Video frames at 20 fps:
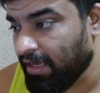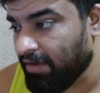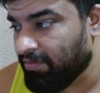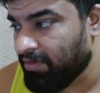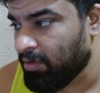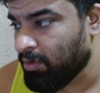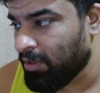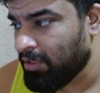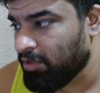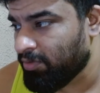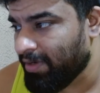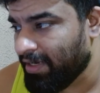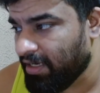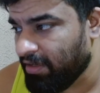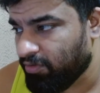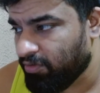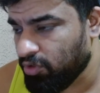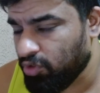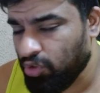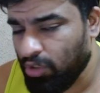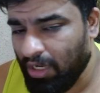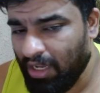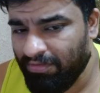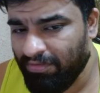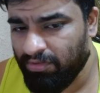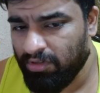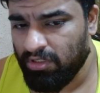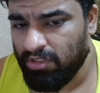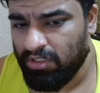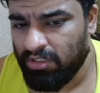Everyone's waiting for July
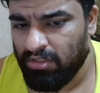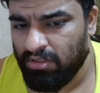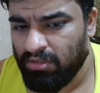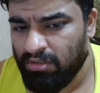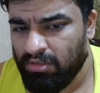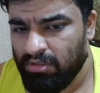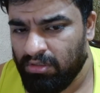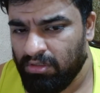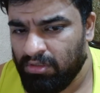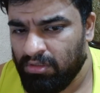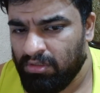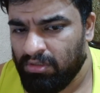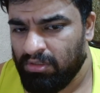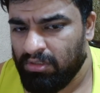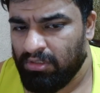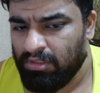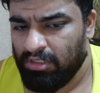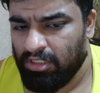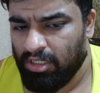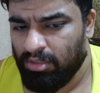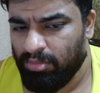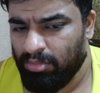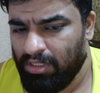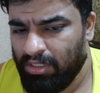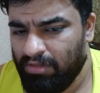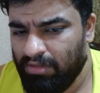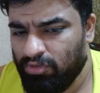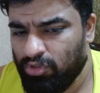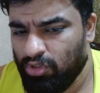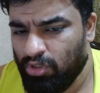1st. I
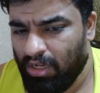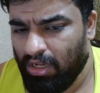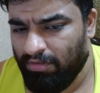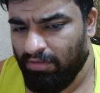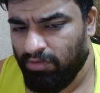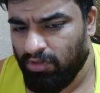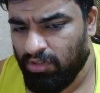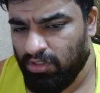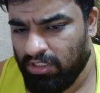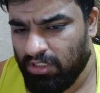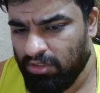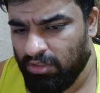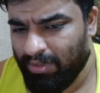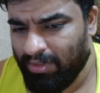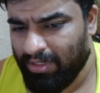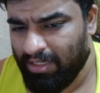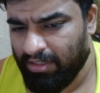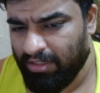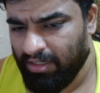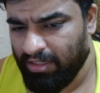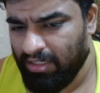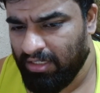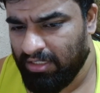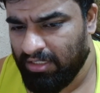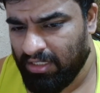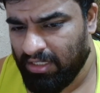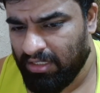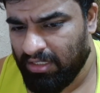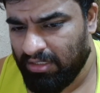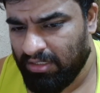believe July 1st is when it really
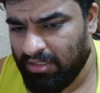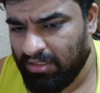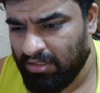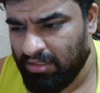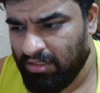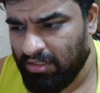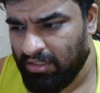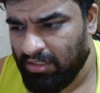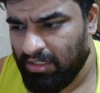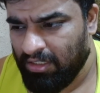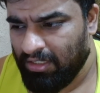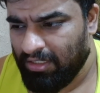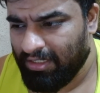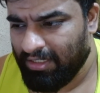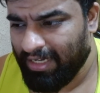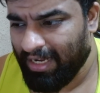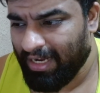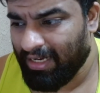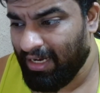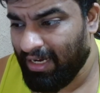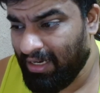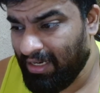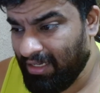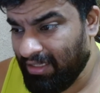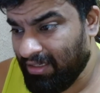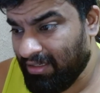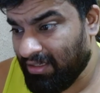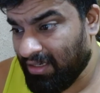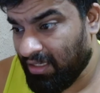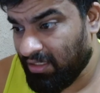starts. Technically
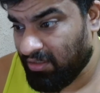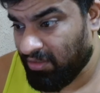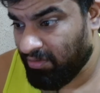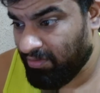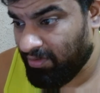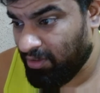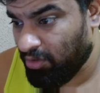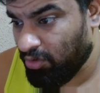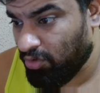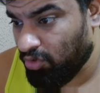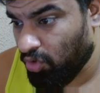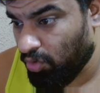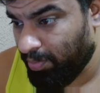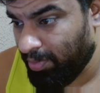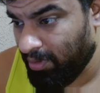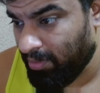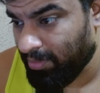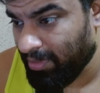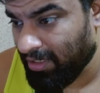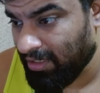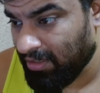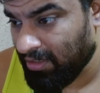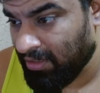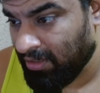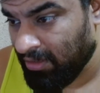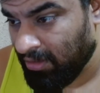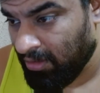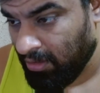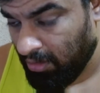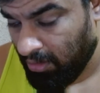the transfer window is open
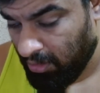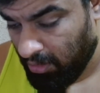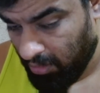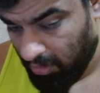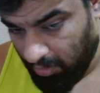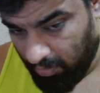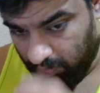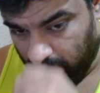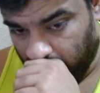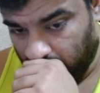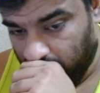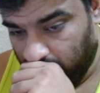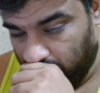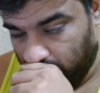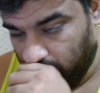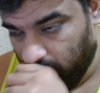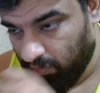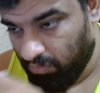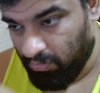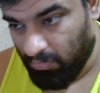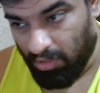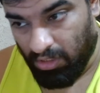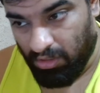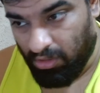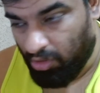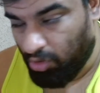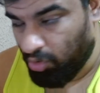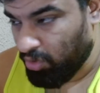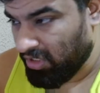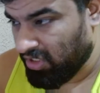because
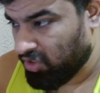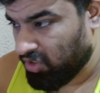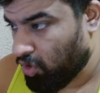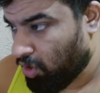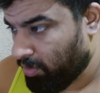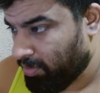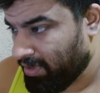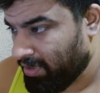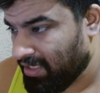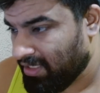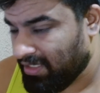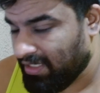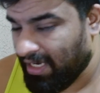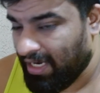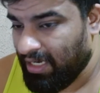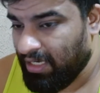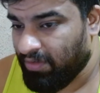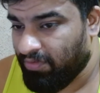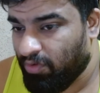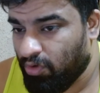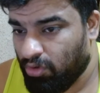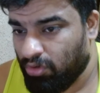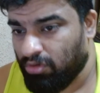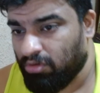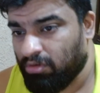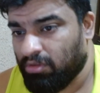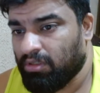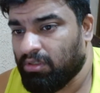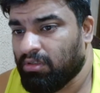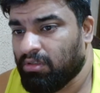Lewis Dobbin has signed
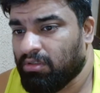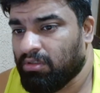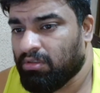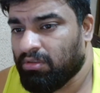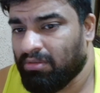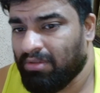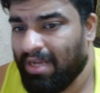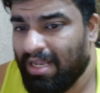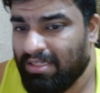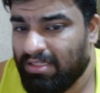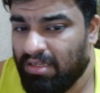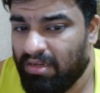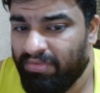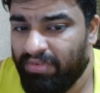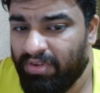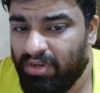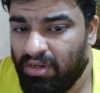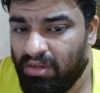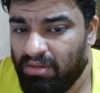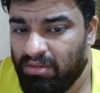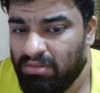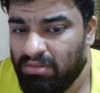for Aston Villa.